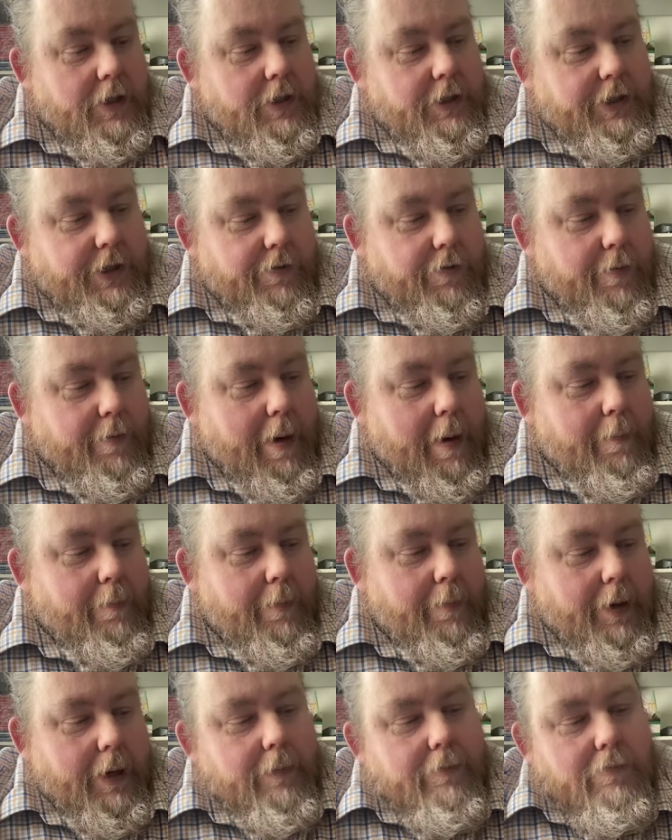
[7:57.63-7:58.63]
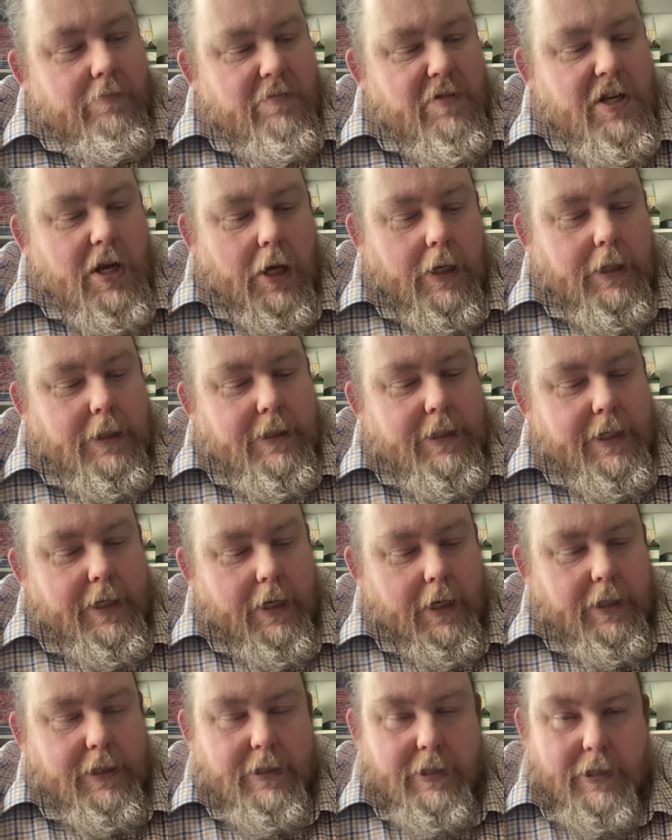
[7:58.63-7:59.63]
So remember,
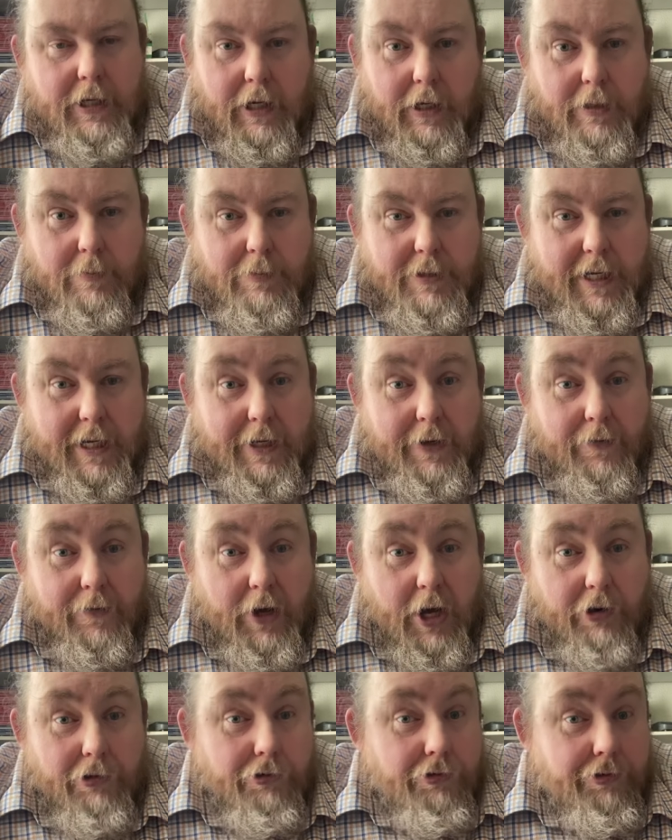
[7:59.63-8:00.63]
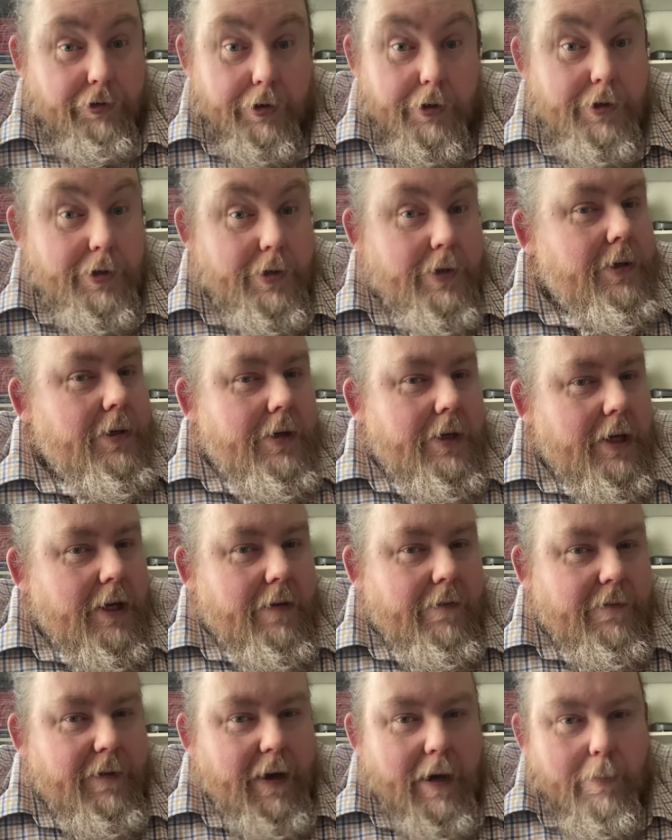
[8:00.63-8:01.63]
99 times out of 100,
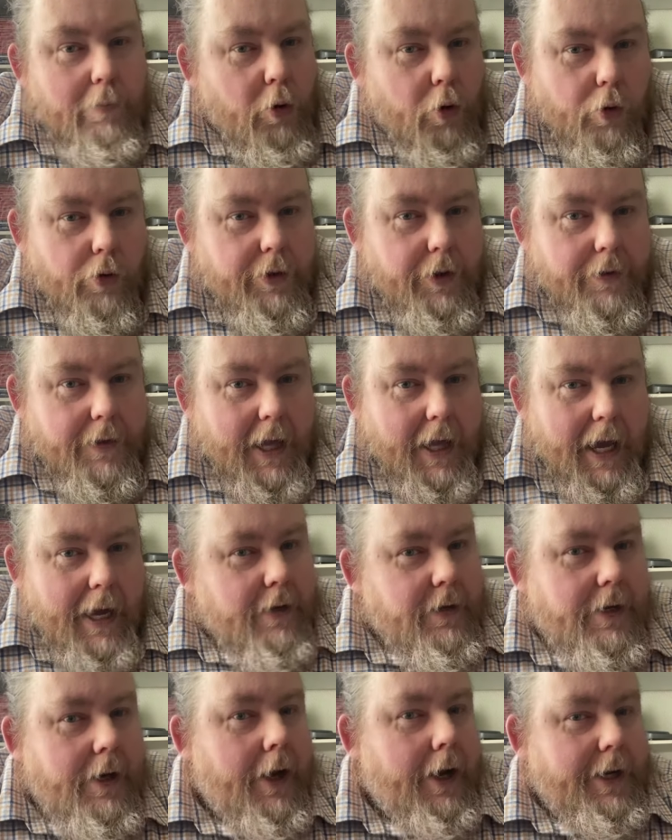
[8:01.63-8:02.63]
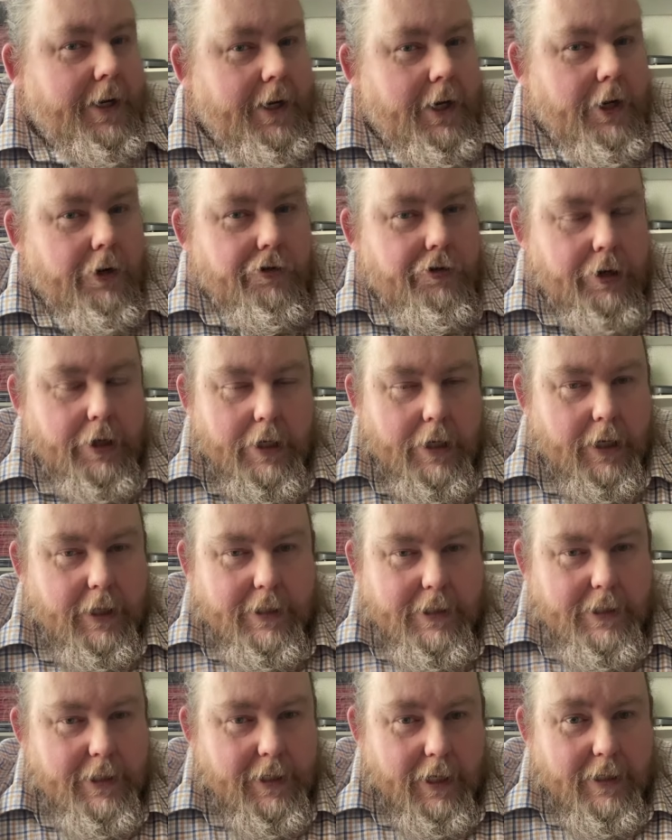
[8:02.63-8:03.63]
in fact more than that,
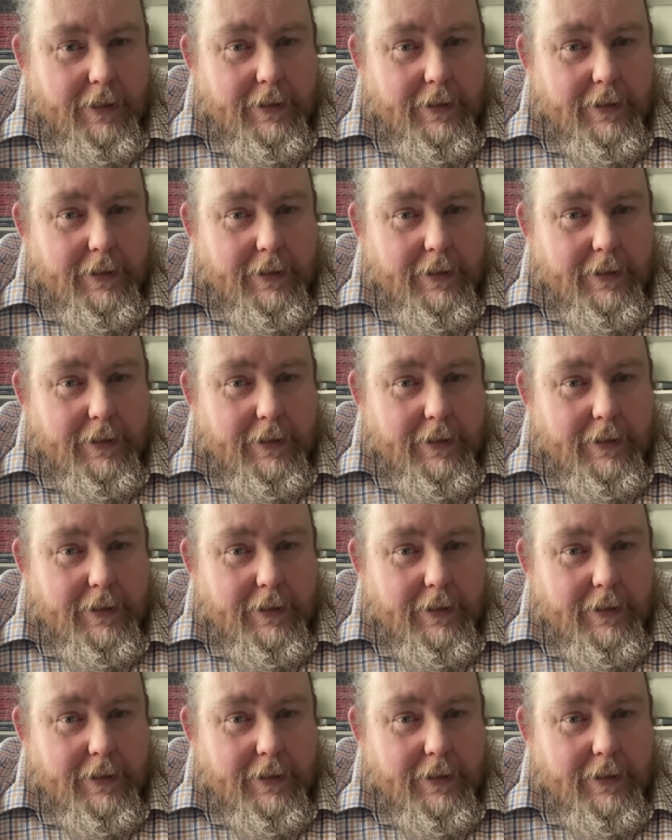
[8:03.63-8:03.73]
999